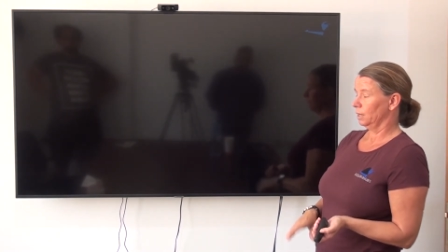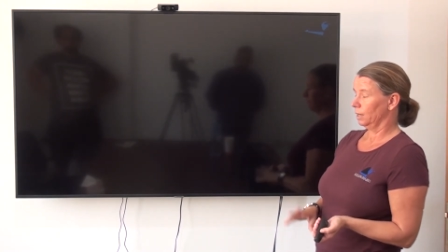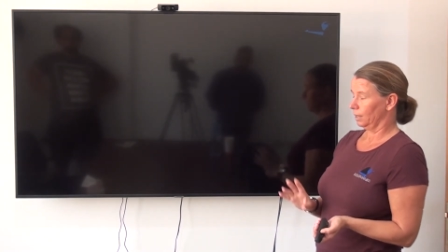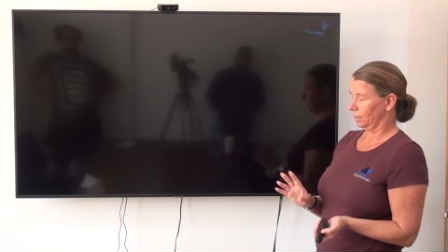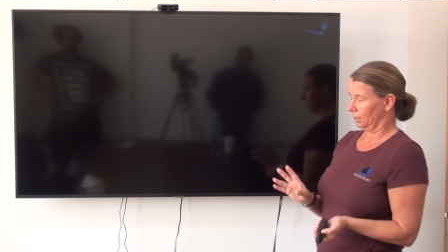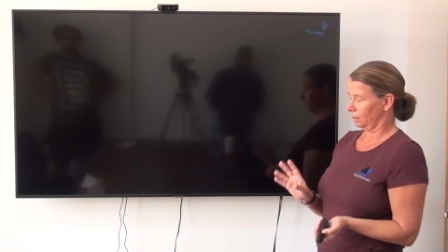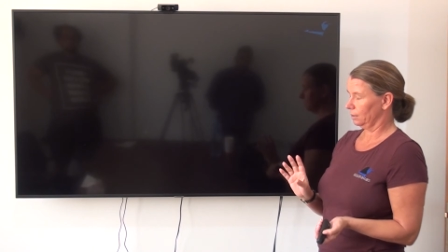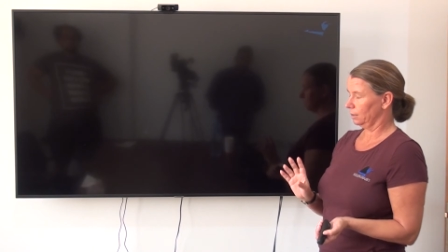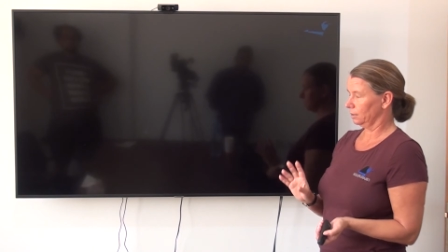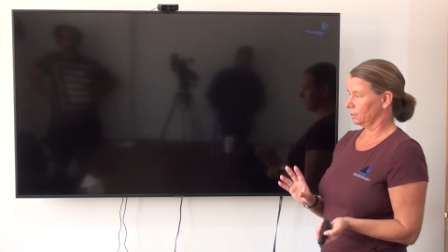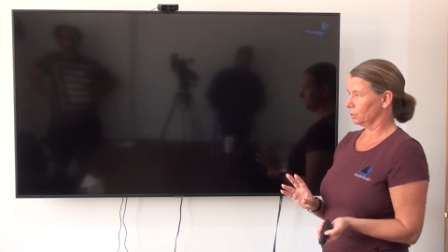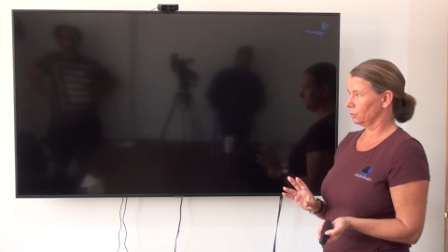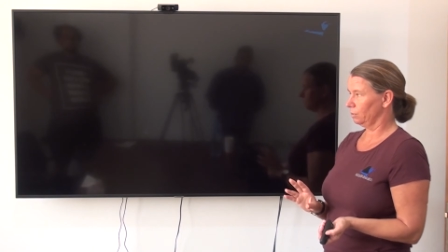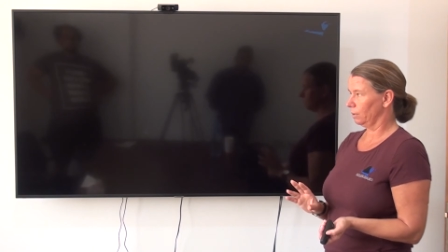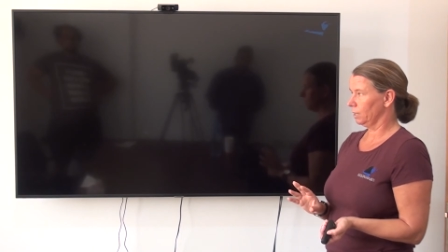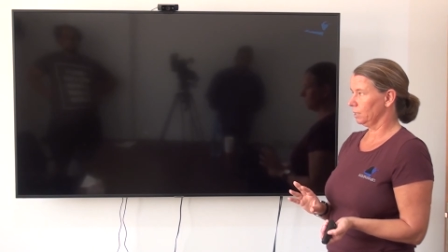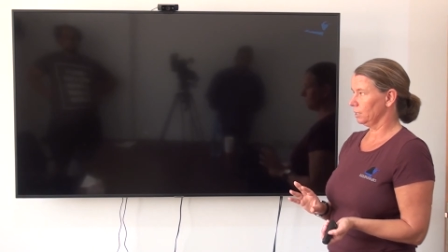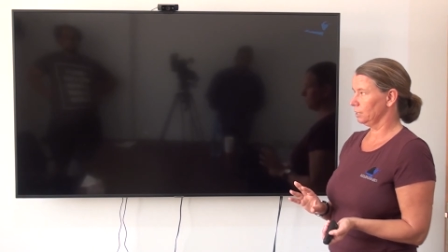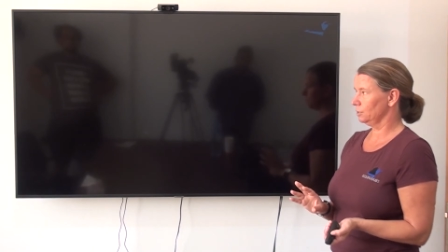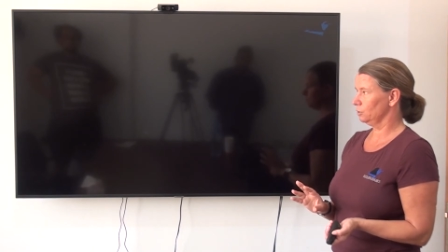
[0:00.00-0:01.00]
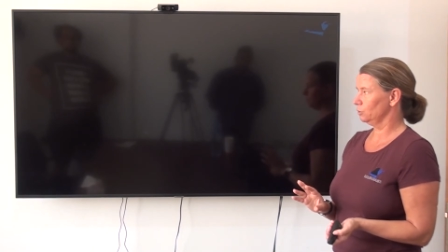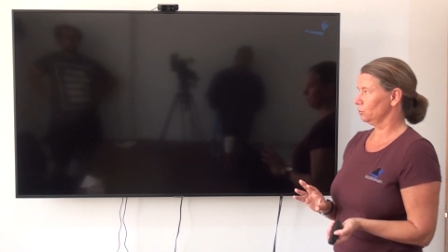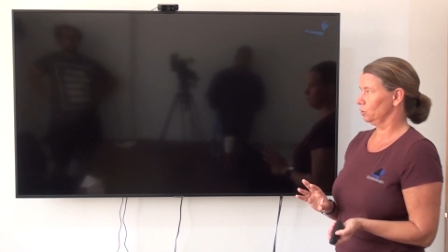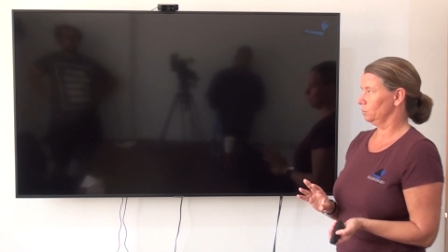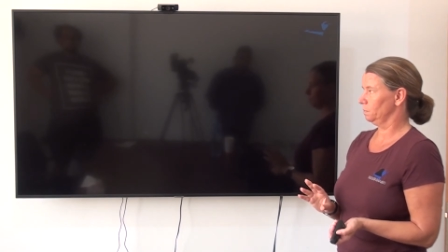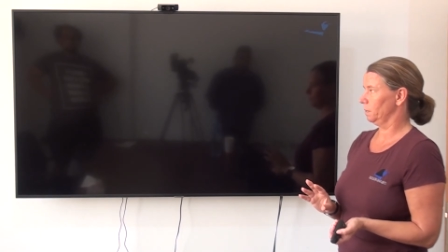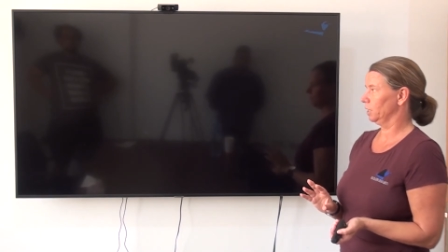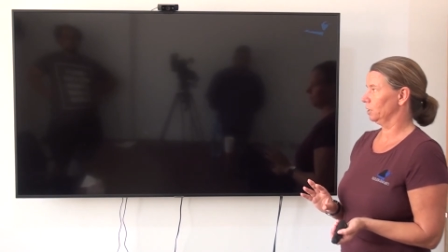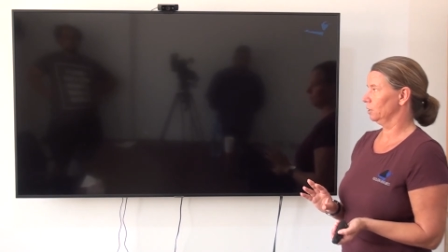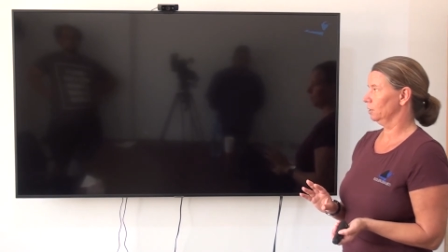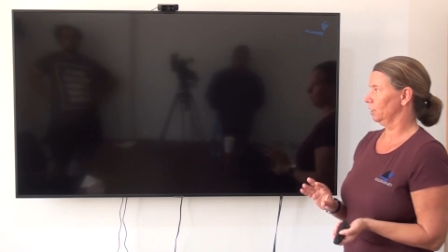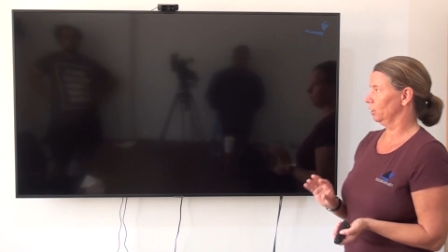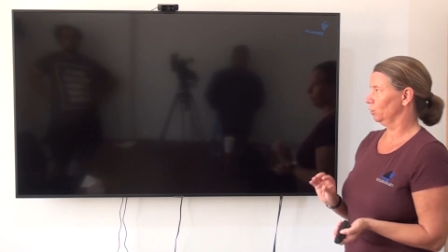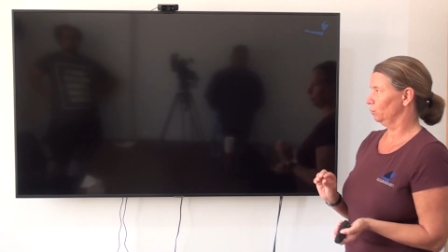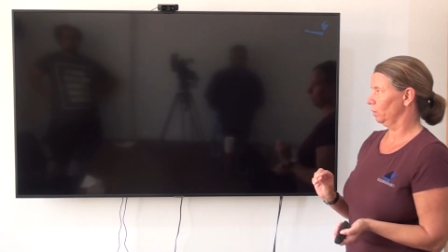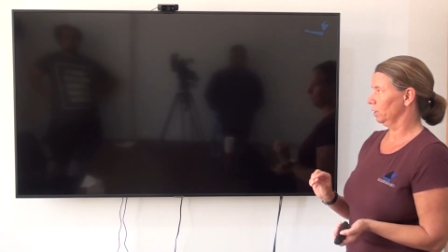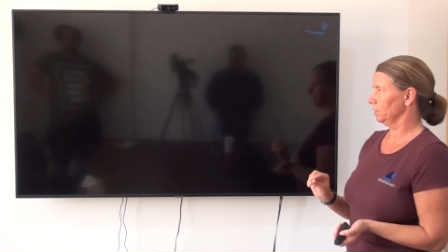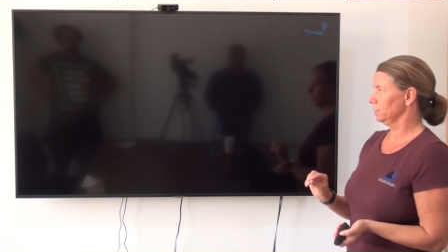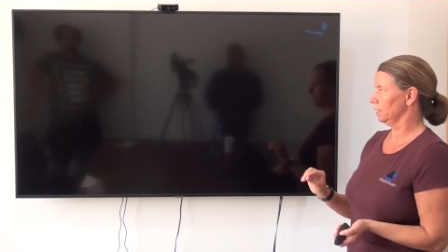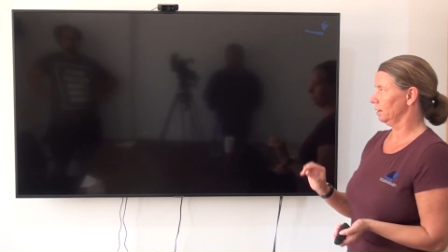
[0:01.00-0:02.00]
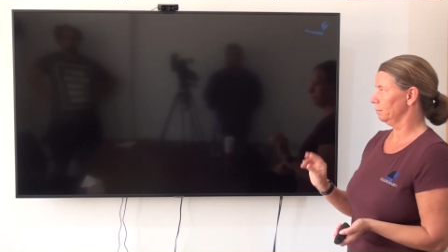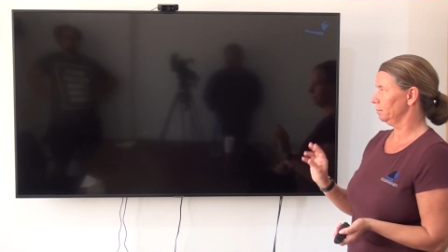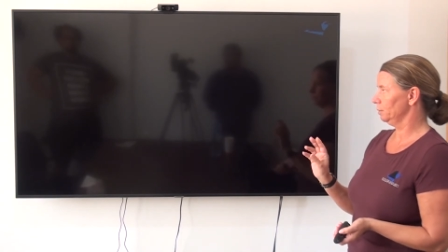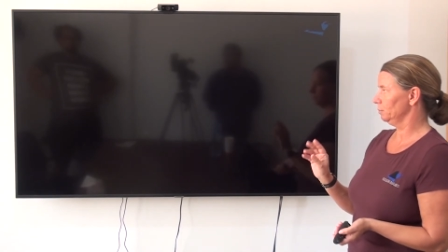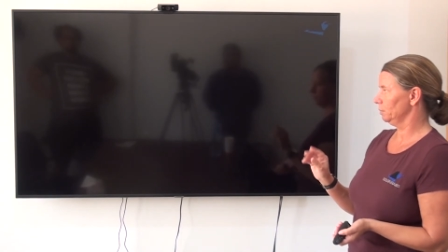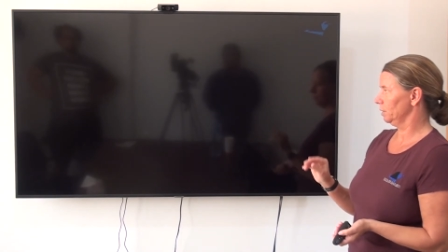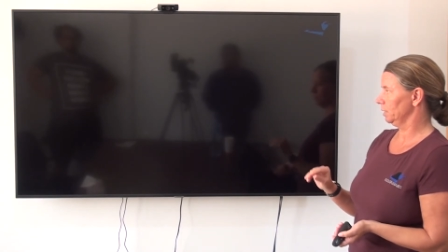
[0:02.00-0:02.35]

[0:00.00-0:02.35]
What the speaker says: And it's quite easy to speculate what happened,